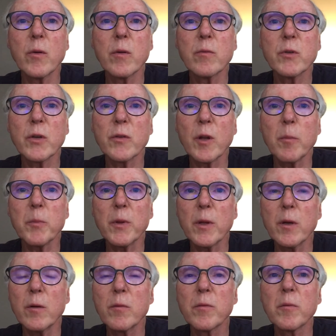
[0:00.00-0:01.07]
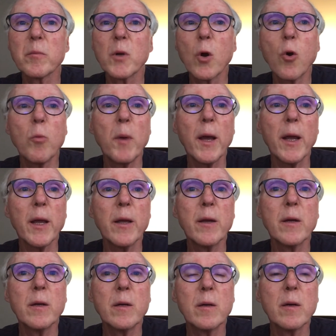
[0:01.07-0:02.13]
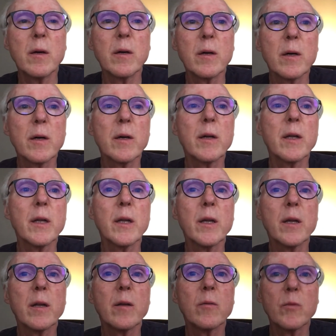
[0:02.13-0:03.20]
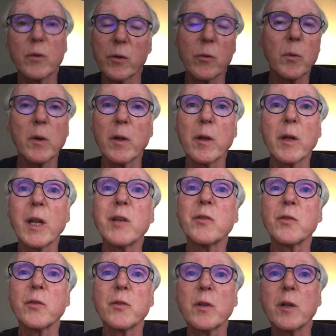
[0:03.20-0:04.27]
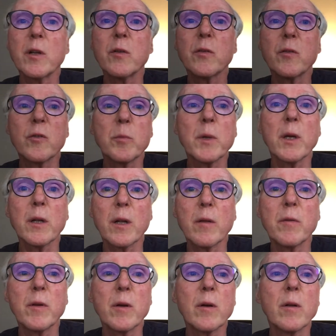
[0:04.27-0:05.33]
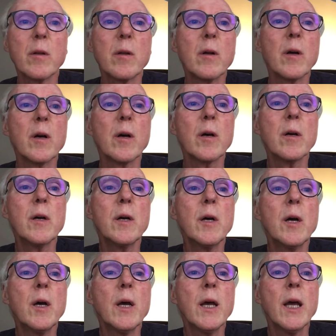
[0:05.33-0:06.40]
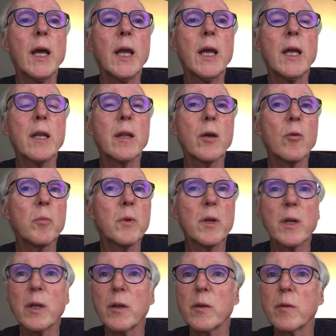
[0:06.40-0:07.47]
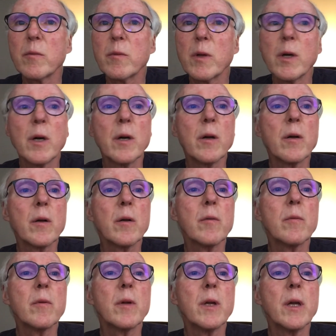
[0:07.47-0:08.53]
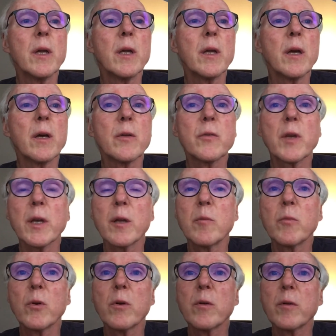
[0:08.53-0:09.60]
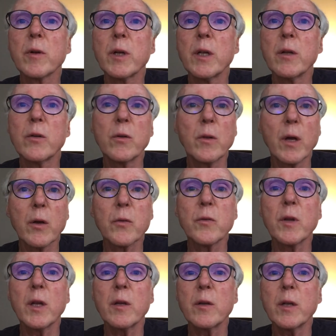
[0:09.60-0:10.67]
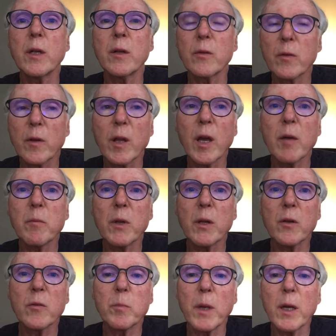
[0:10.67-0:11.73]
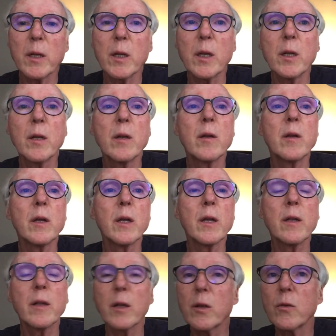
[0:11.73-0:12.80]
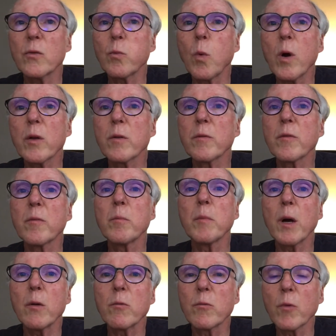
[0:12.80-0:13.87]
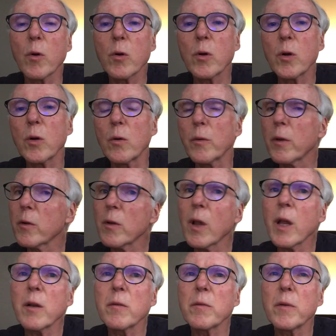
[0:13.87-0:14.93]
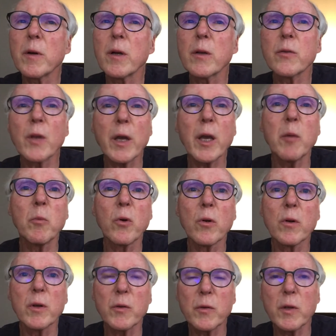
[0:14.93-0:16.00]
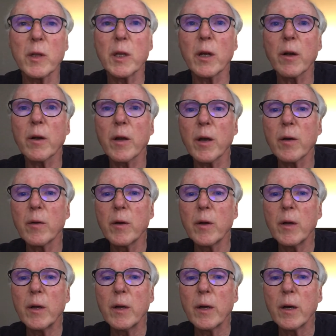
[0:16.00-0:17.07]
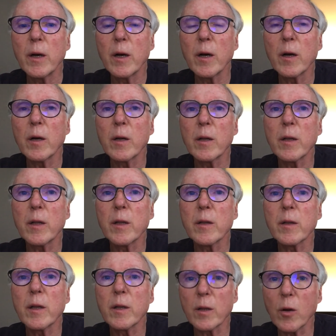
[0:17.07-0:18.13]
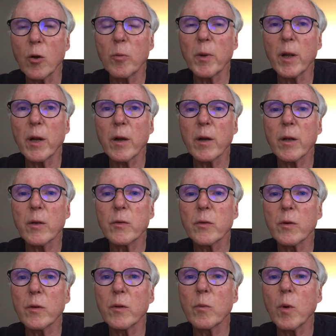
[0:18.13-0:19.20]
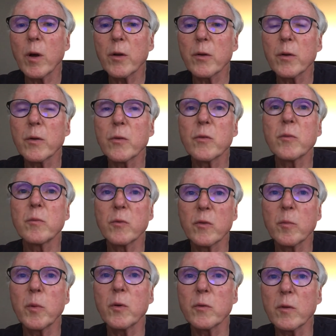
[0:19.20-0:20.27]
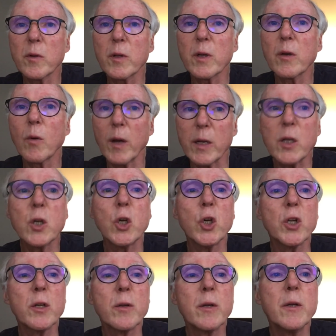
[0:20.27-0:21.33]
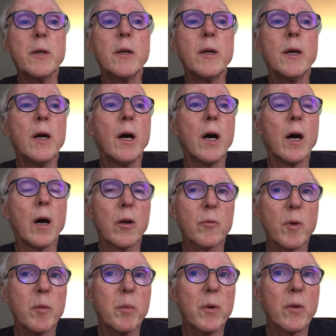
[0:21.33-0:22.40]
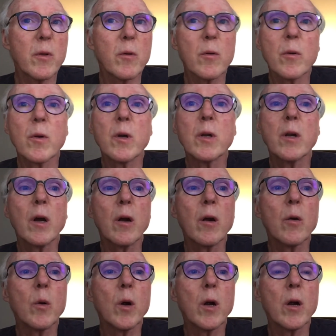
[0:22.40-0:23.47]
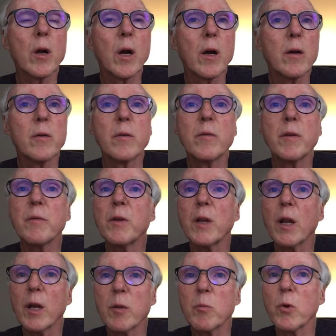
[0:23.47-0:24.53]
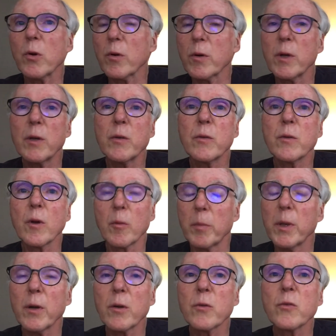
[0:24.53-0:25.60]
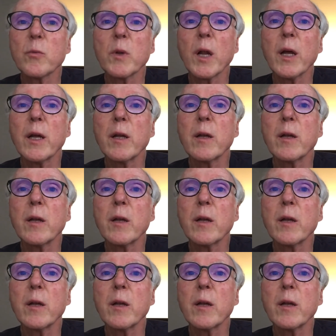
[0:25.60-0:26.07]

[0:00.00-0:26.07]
just up the hill from Kobe, and which is one of the nicest cities in Japan, I feel. And they opened a second brewery in 2018, so they have been expanding, and they use water from Mount Rokko. There's a lot of sake breweries in the area, in the Kobe area, so the water is supposedly quite good. On Rate Beer, there were 59 beers when I